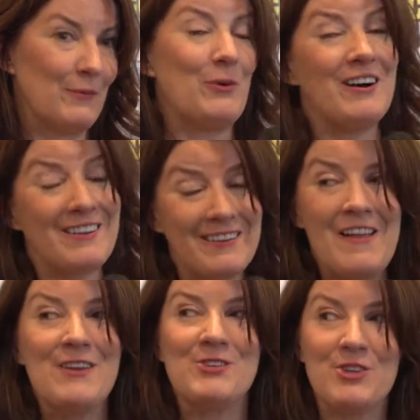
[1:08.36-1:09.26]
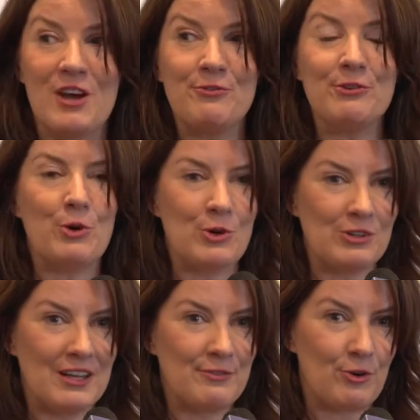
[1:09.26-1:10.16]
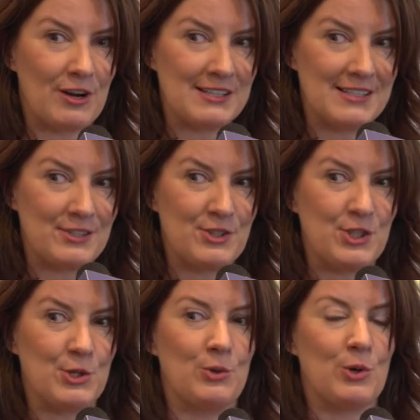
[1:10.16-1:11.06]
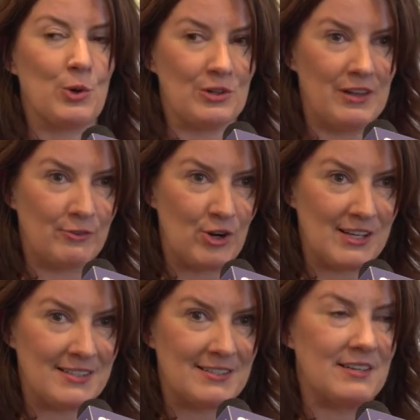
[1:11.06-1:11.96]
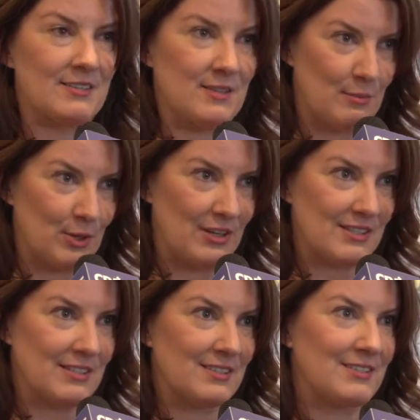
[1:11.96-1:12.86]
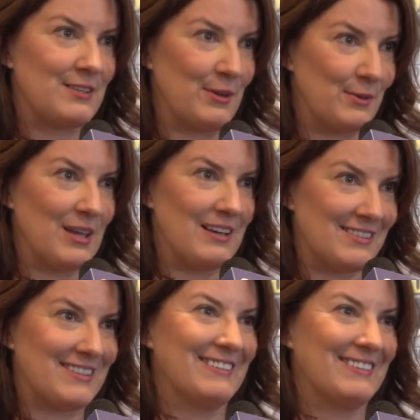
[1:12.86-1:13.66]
Well, she's gone from a quarter-life crisis to a quarter-life crisis and a zombie crisis, so yes.